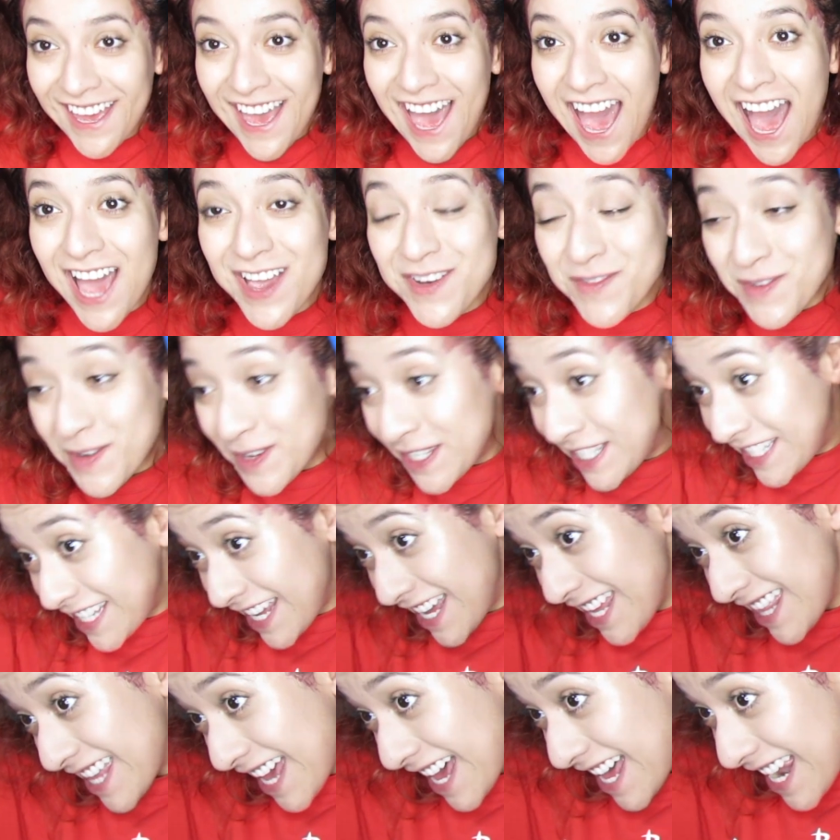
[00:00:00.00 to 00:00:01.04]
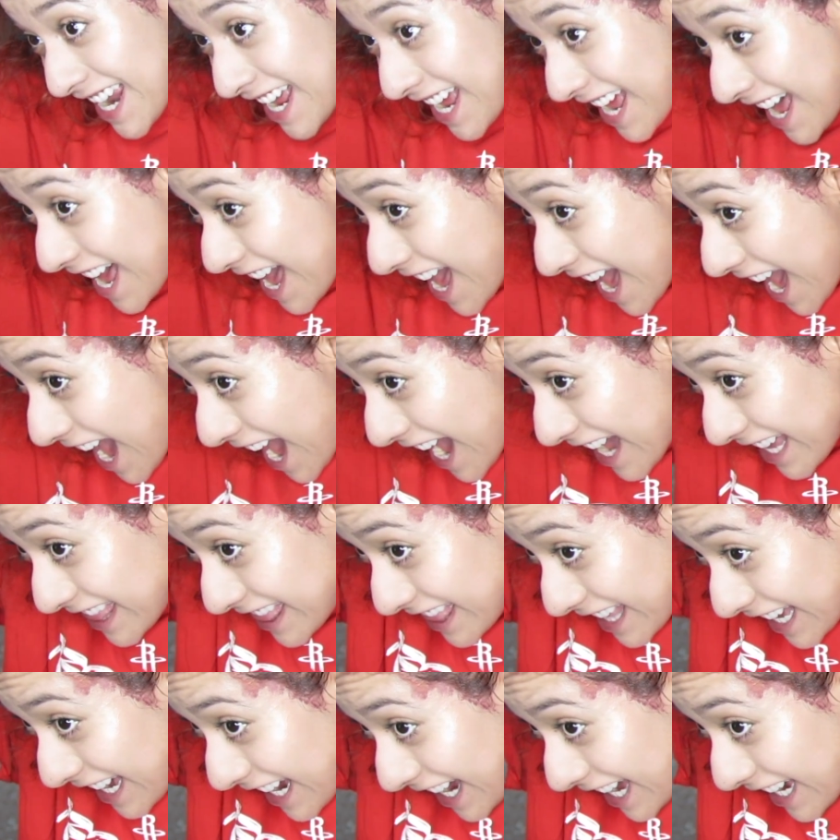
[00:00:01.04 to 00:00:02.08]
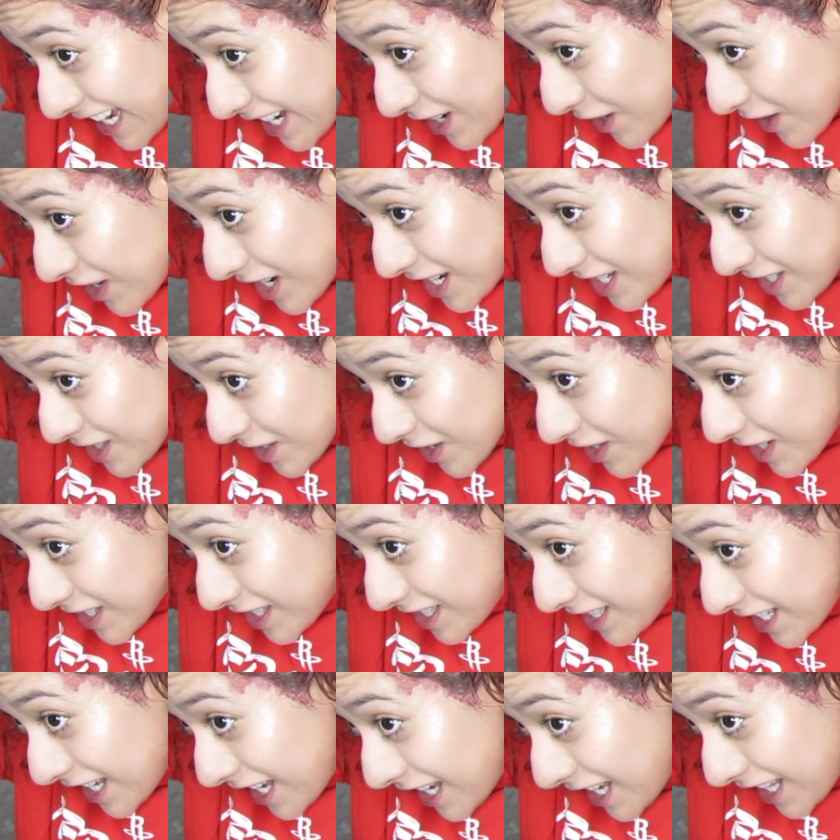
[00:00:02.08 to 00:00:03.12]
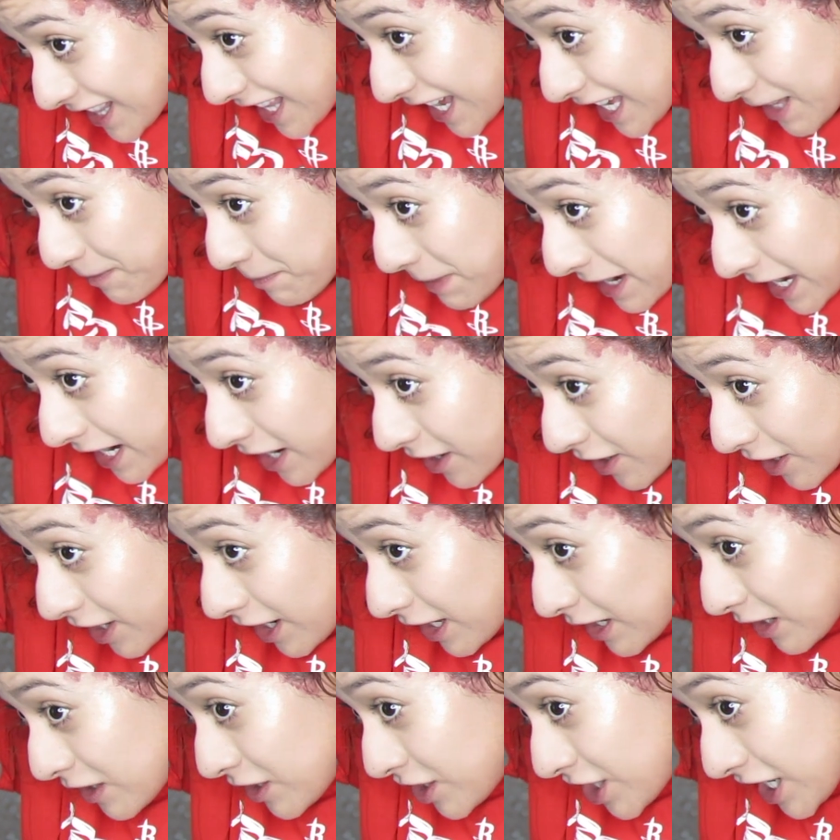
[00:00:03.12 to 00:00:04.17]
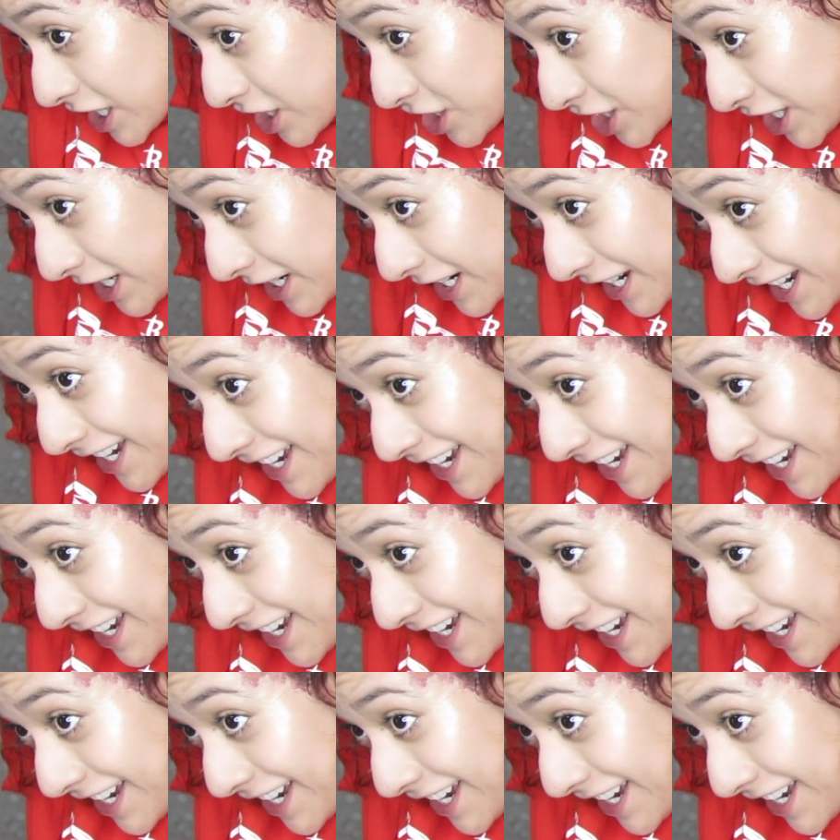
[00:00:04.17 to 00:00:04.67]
I will say that I think I can already start seeing like my hair color changing,